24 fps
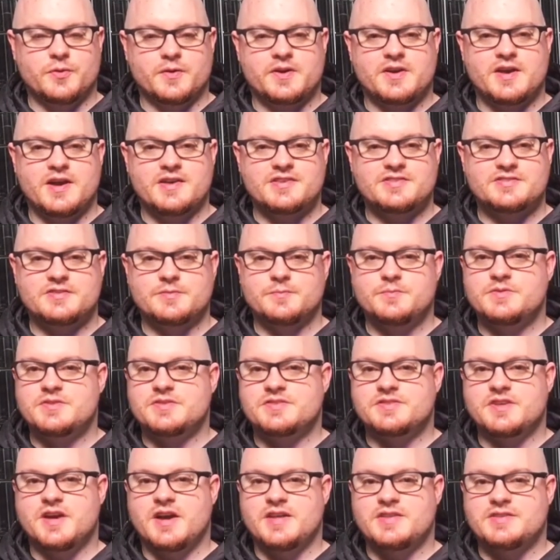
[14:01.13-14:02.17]
to a
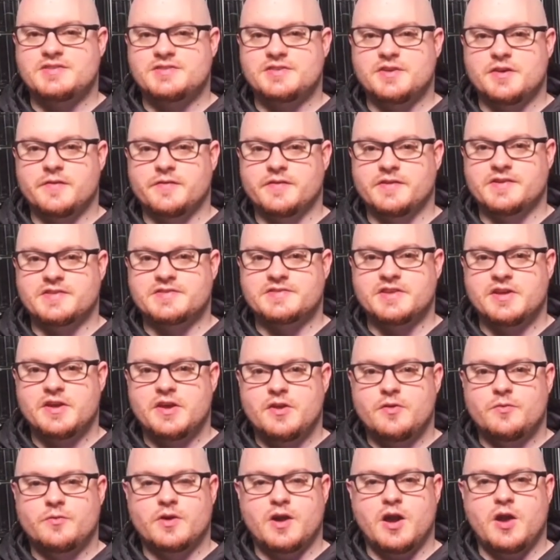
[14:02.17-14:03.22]
custom design
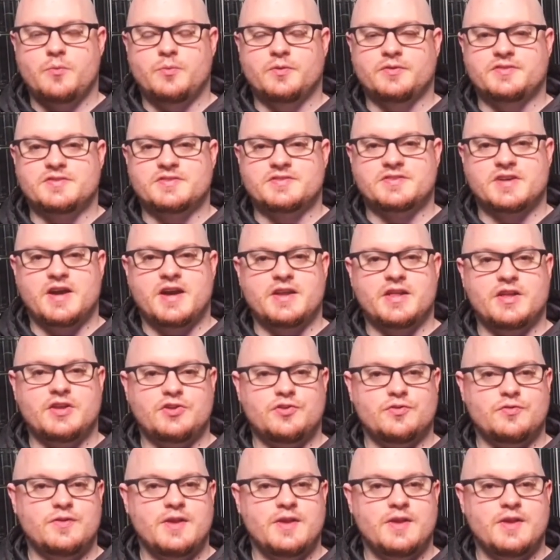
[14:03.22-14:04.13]
service where I will design a